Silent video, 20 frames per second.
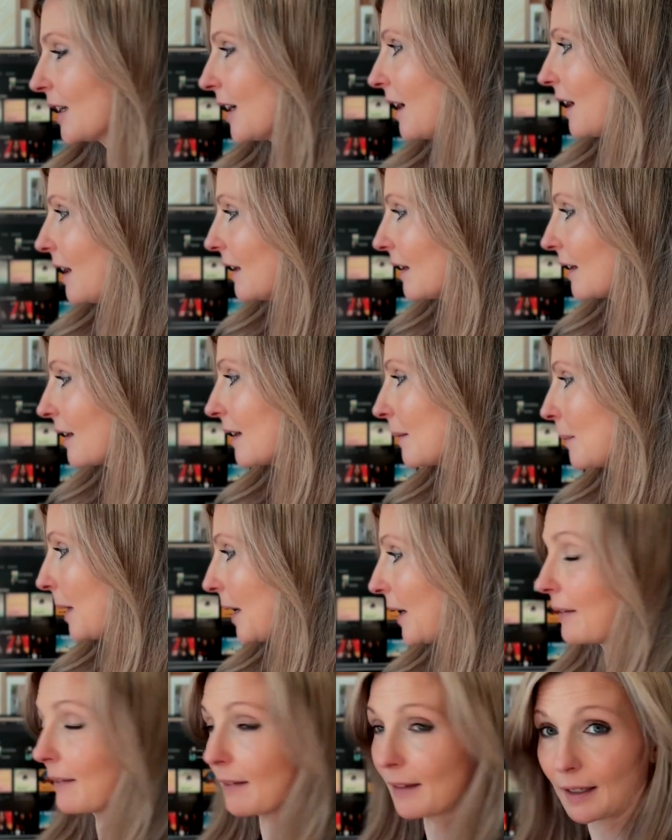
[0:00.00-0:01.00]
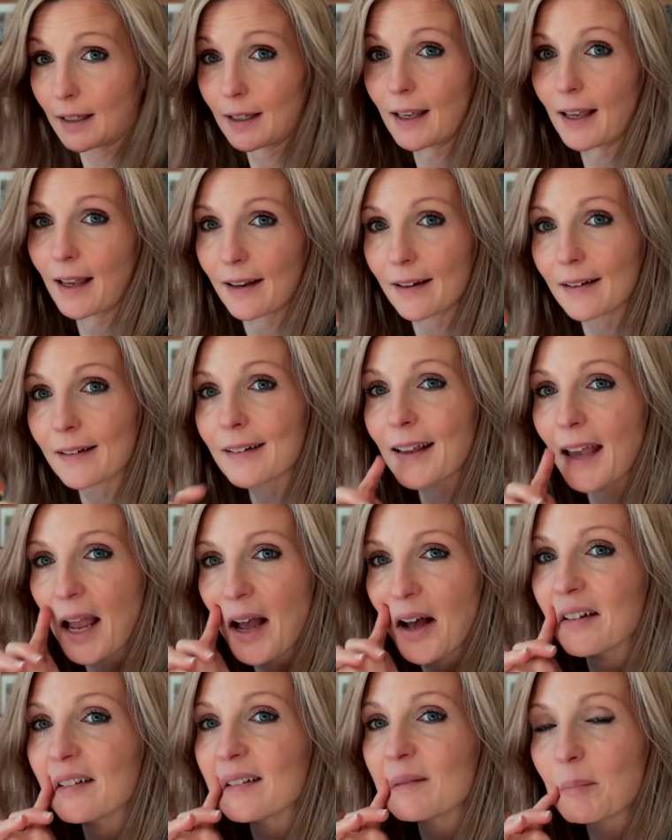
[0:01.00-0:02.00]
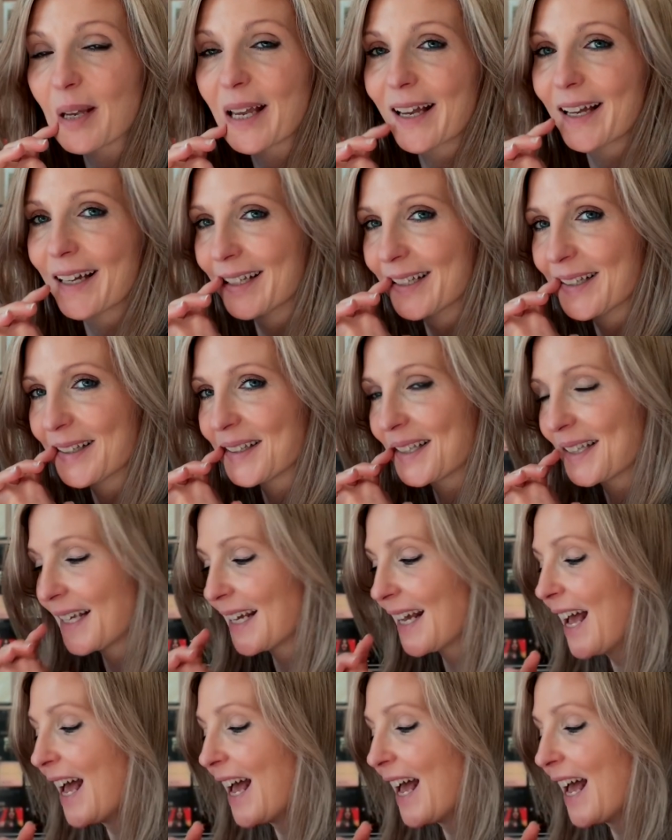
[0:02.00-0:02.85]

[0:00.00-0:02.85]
apparently can't count because